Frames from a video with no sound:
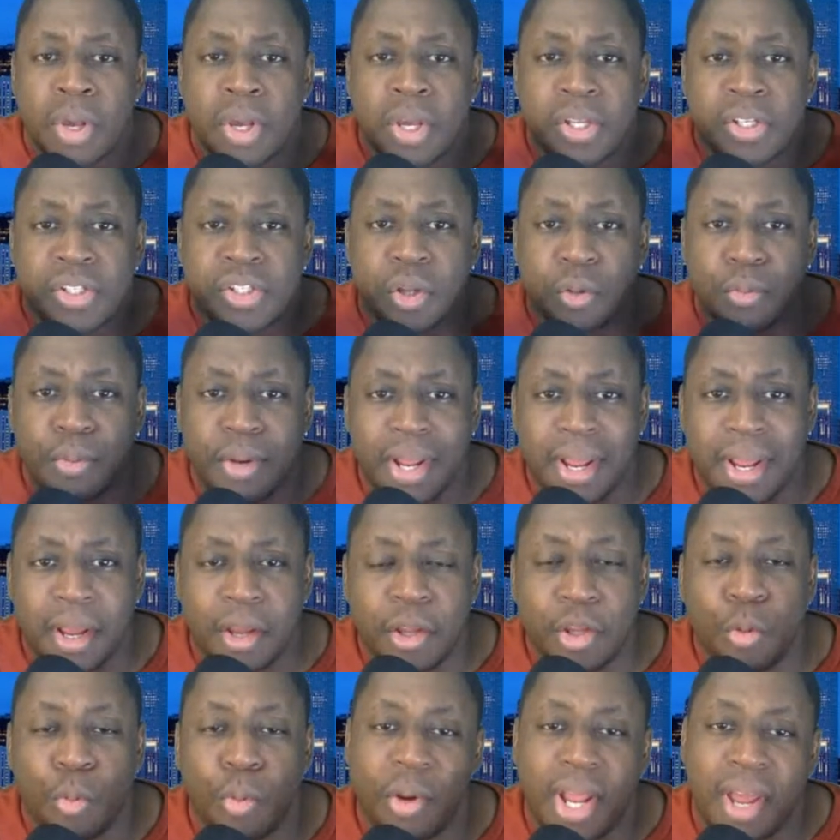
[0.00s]
So now
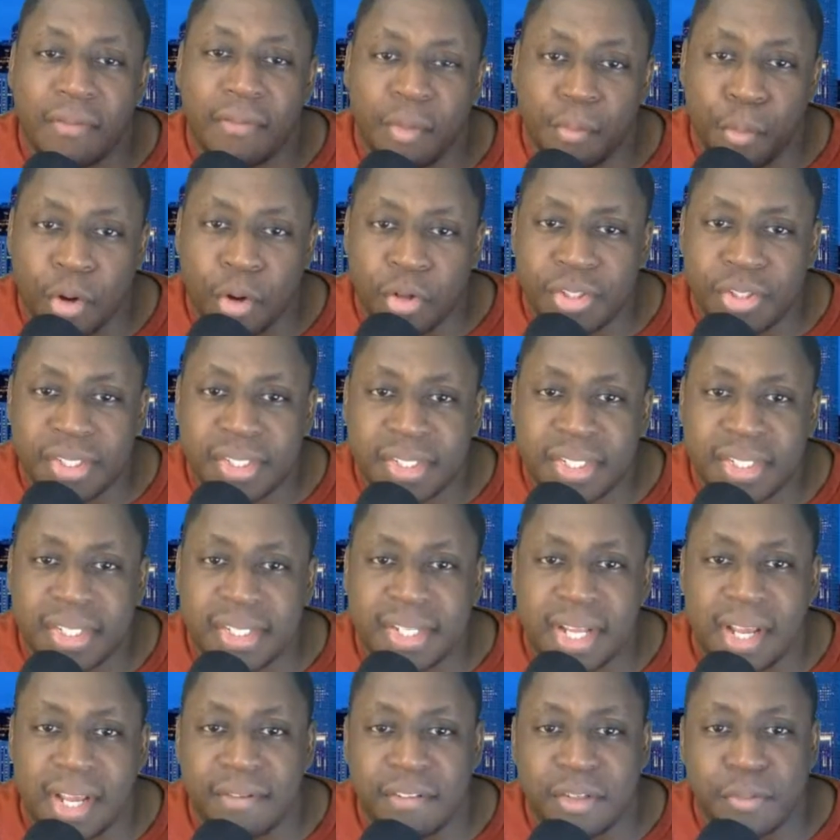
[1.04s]
you want to have emergency
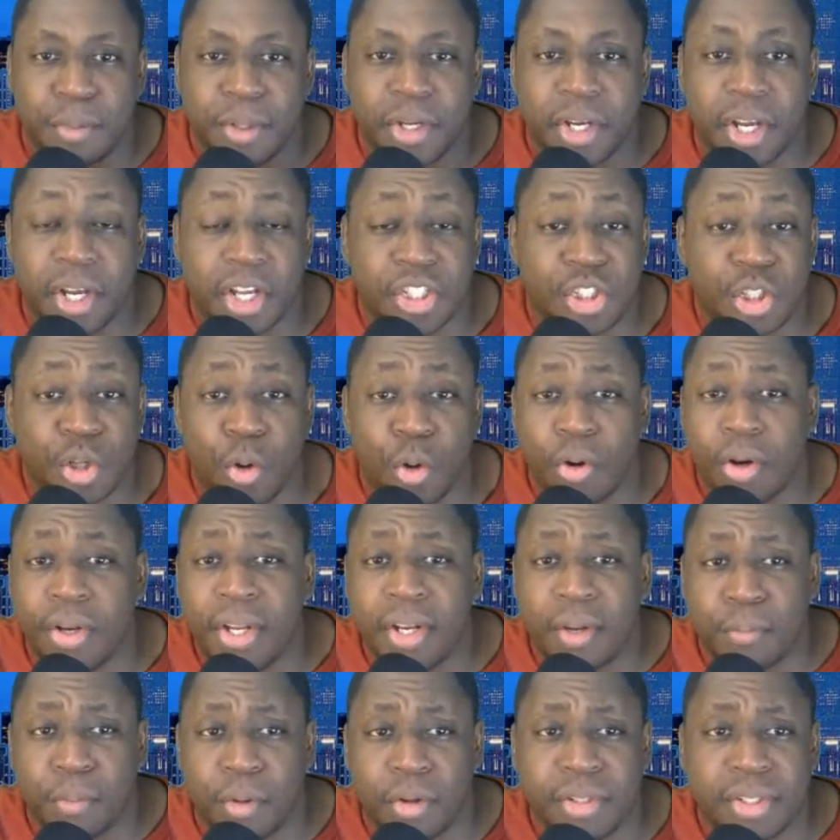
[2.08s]
savings because you're going to
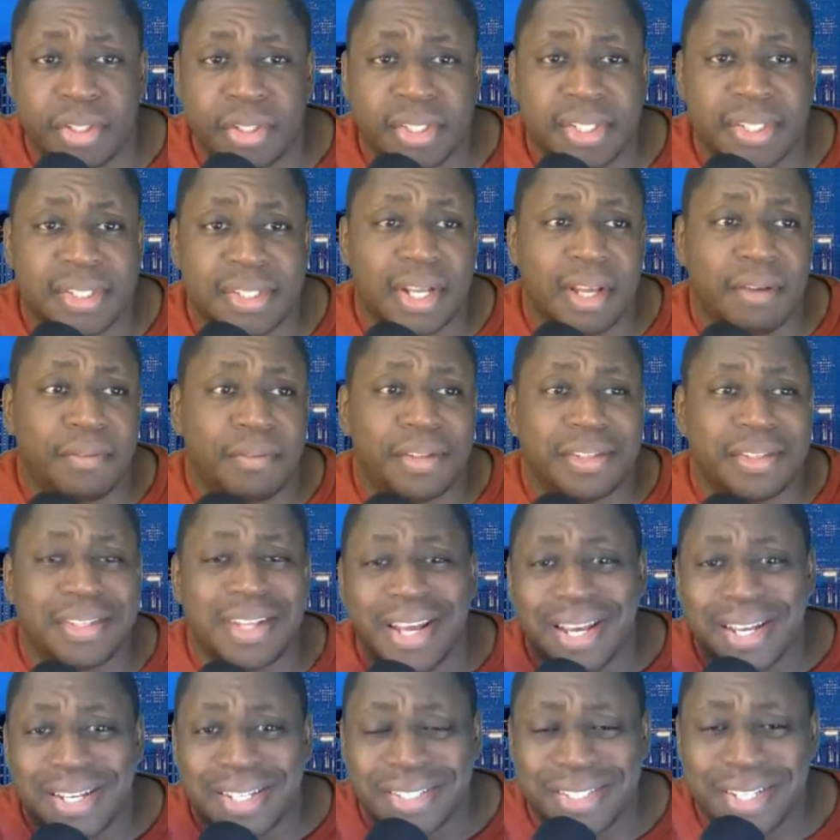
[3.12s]
need emergency savings
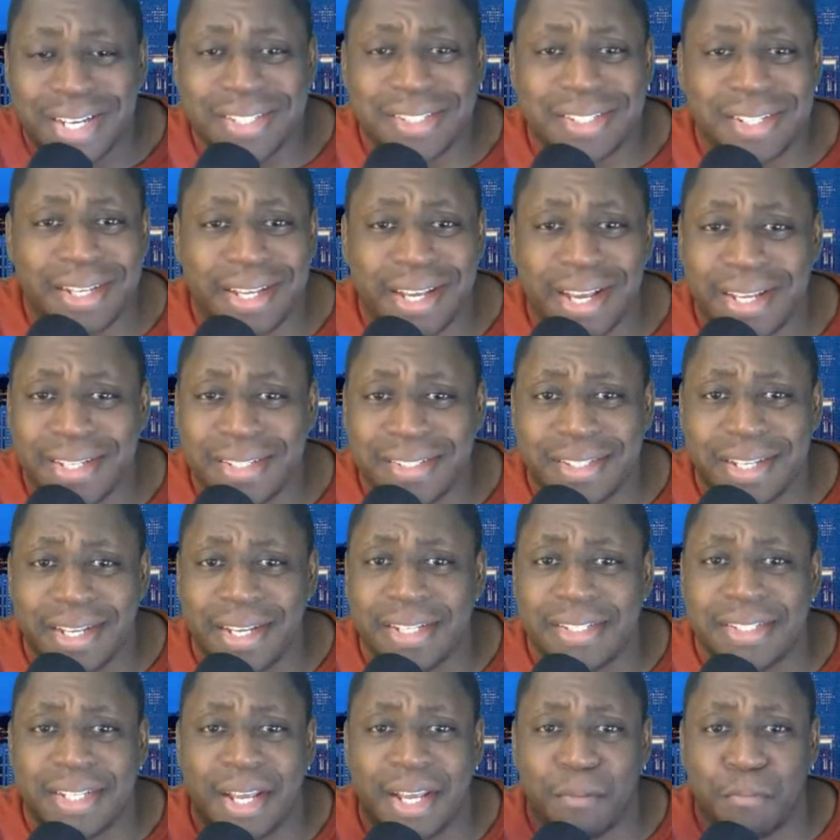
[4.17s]
just in case
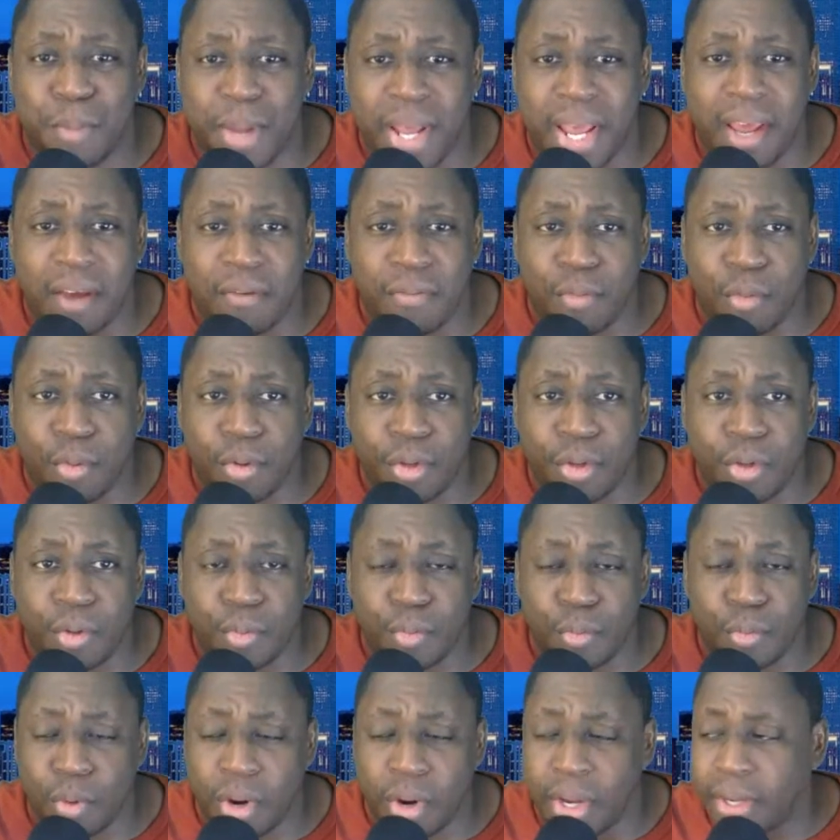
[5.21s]
things get bad for you,
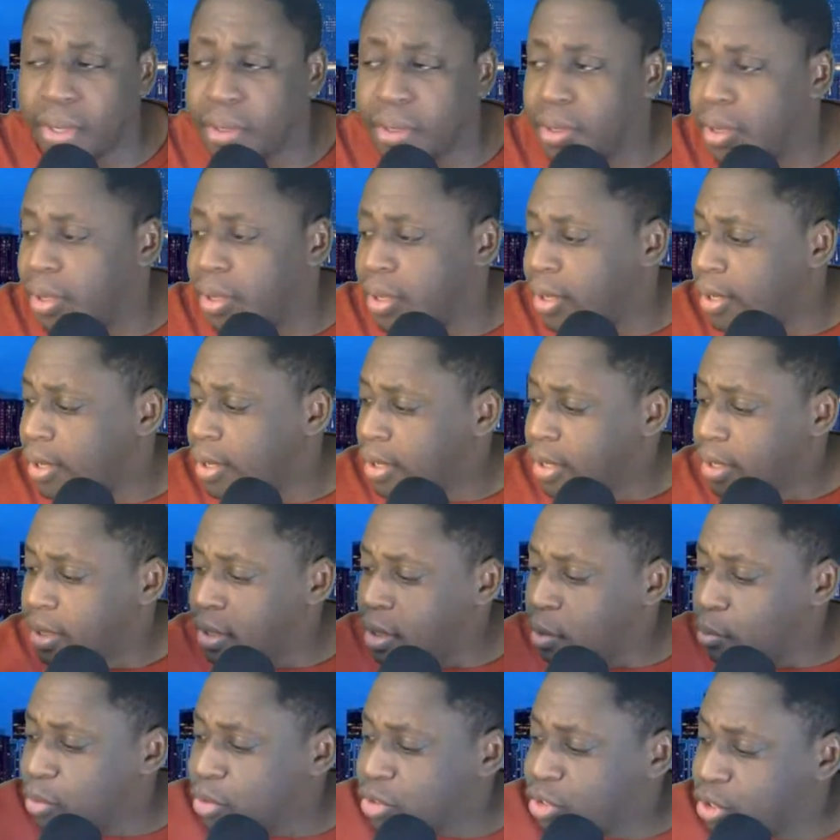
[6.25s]
right?
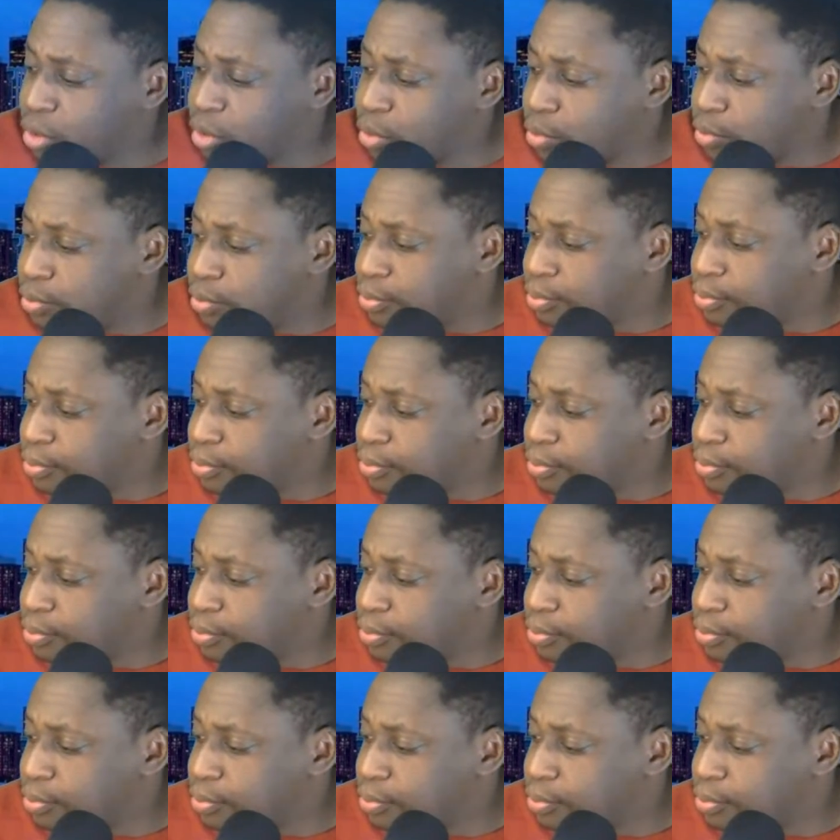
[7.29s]
Number two,